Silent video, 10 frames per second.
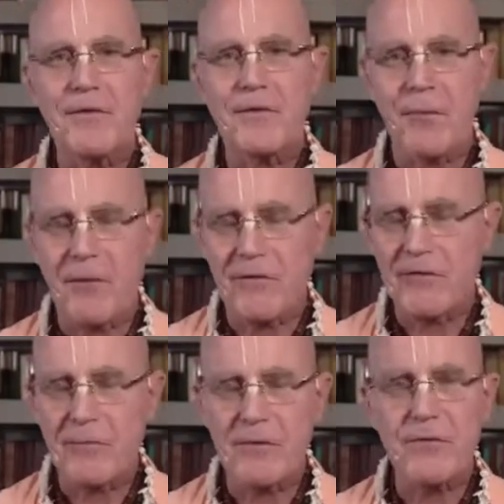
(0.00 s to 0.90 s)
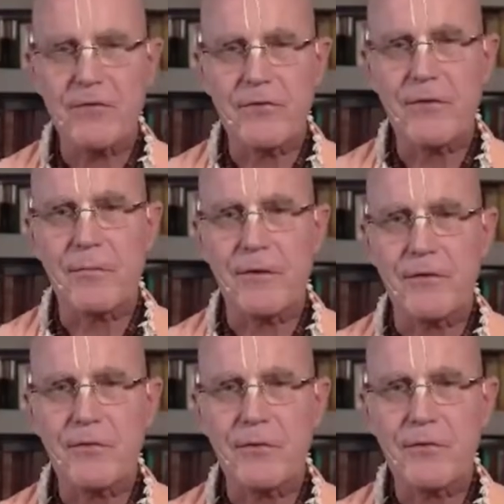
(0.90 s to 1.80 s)
Janmastami just to
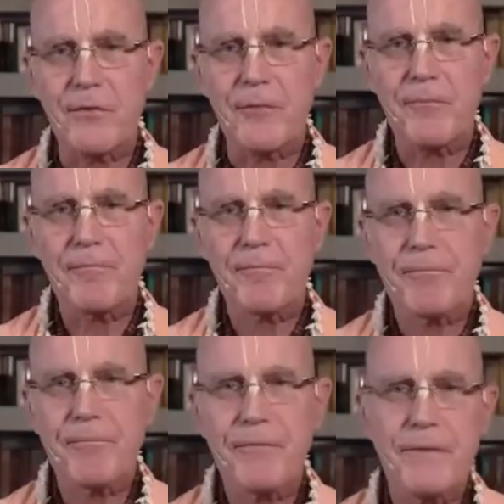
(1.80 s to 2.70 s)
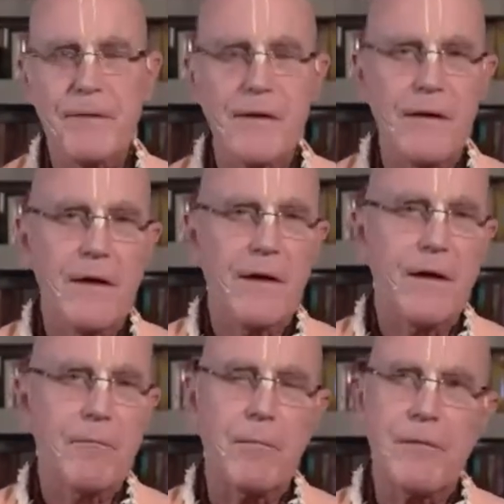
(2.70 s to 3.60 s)
please Krishna.
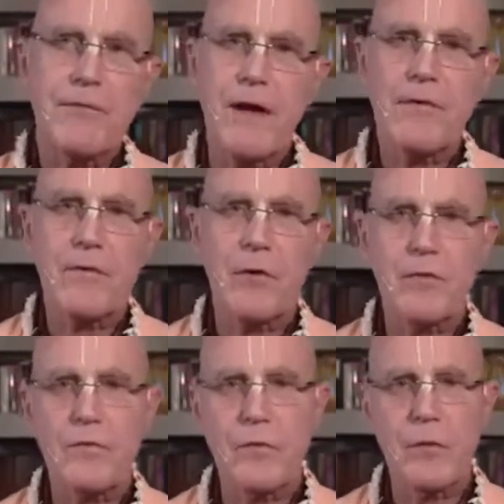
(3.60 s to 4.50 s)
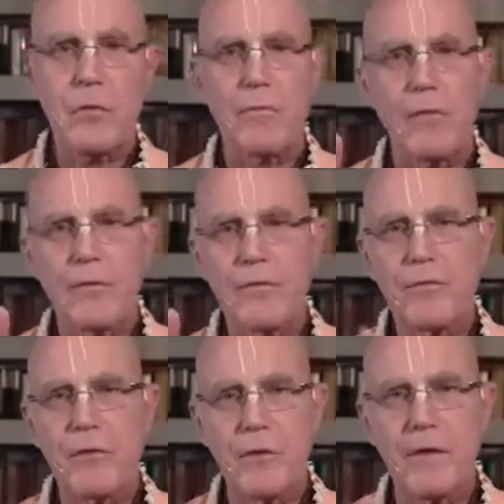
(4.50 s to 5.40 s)
But besides those
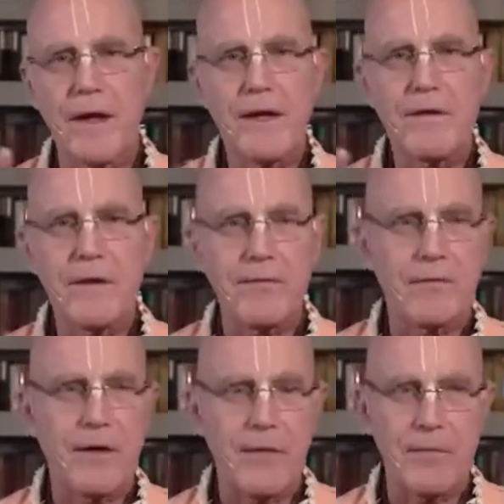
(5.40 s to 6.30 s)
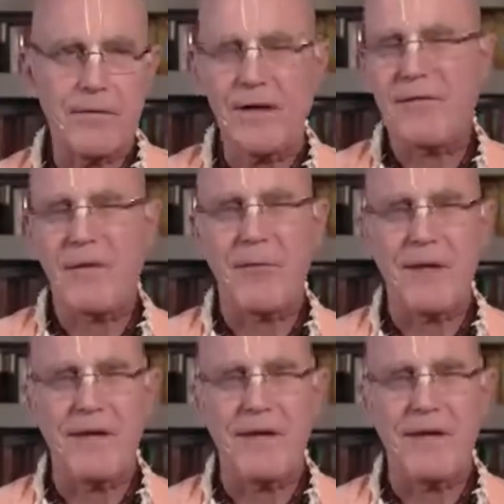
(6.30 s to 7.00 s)
few negative statements, they're not really